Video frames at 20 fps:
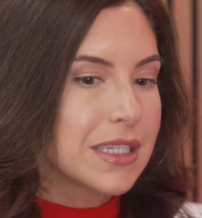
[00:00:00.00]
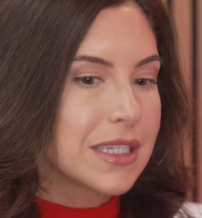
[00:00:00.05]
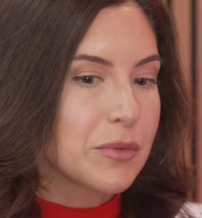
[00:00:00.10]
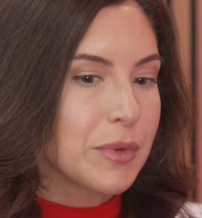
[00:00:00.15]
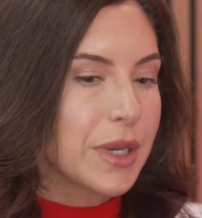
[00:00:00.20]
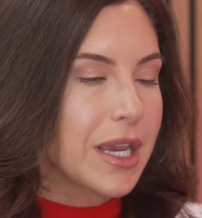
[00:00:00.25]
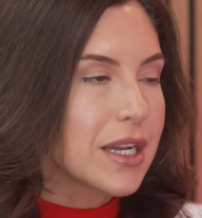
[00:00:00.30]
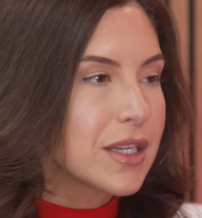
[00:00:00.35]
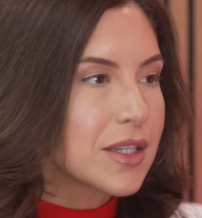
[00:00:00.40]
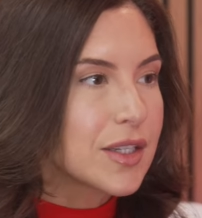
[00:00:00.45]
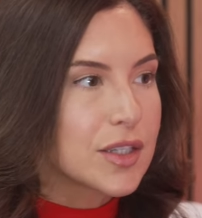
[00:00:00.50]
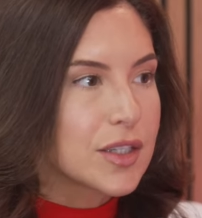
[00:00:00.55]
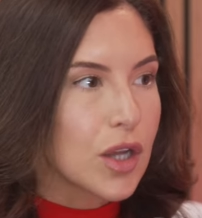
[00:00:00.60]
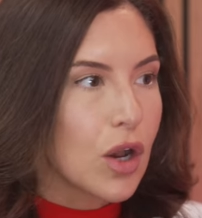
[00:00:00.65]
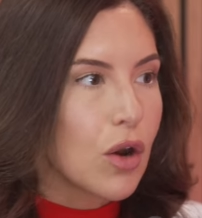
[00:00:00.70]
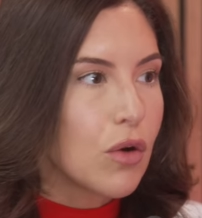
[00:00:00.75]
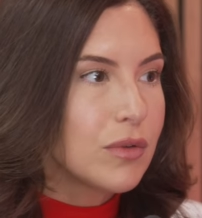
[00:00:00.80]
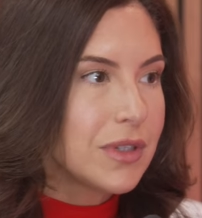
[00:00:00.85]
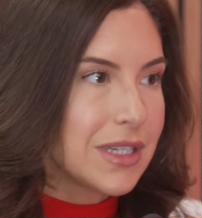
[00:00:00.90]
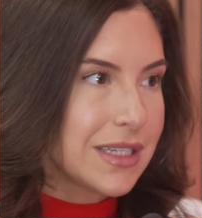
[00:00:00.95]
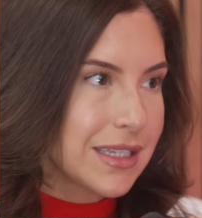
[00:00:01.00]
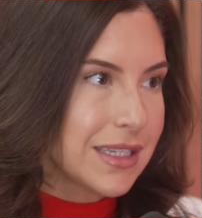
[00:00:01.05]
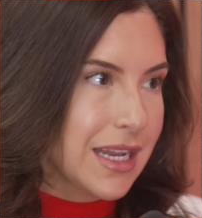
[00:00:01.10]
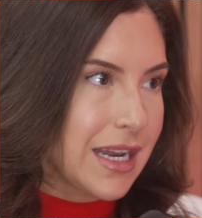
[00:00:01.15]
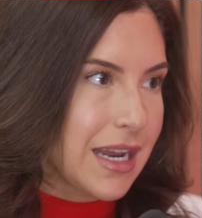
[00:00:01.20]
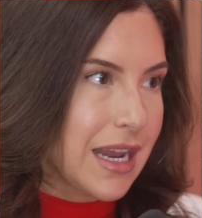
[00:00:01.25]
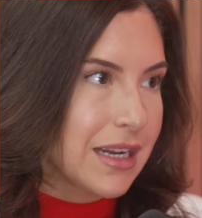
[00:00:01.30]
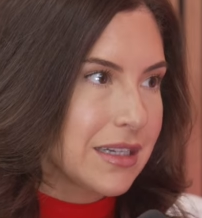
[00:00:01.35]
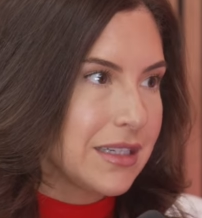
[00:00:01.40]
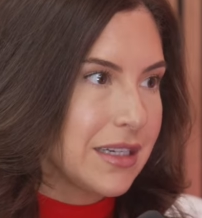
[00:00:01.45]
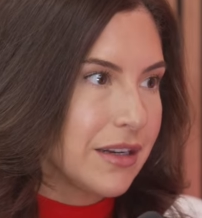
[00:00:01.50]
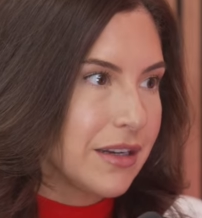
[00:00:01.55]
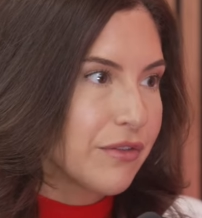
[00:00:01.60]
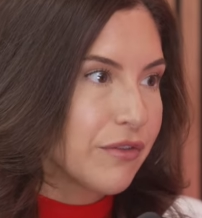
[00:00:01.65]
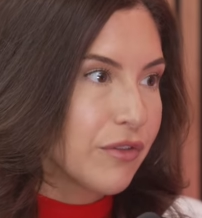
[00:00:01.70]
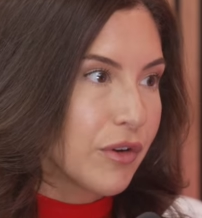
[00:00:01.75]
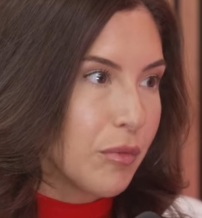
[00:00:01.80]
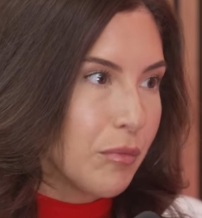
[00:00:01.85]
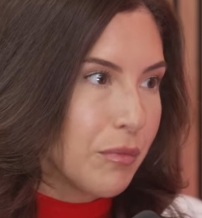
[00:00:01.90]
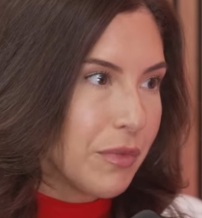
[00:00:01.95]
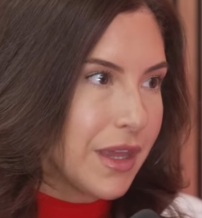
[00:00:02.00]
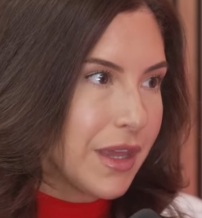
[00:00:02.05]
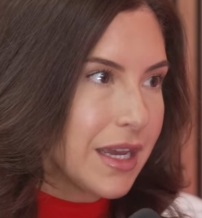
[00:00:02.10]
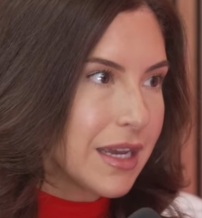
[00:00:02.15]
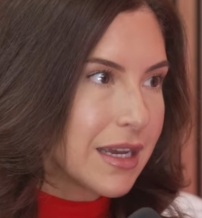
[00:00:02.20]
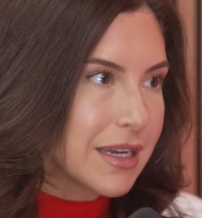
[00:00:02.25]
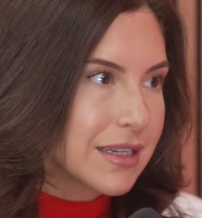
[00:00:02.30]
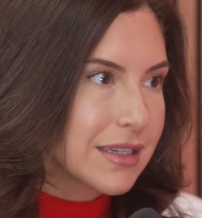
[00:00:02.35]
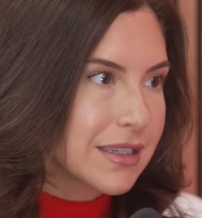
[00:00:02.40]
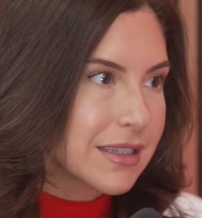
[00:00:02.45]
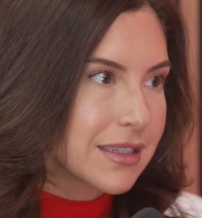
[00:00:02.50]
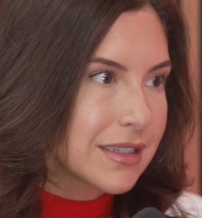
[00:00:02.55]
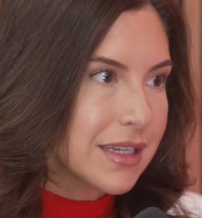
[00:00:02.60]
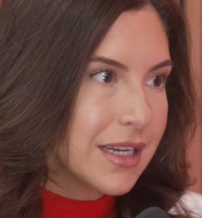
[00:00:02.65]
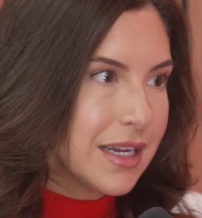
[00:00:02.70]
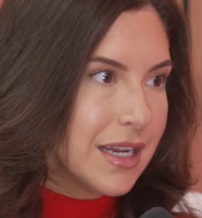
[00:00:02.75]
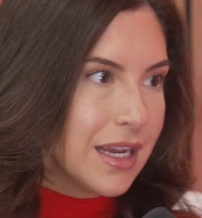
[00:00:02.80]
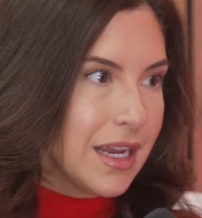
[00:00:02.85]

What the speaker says: is we get so disconnected from this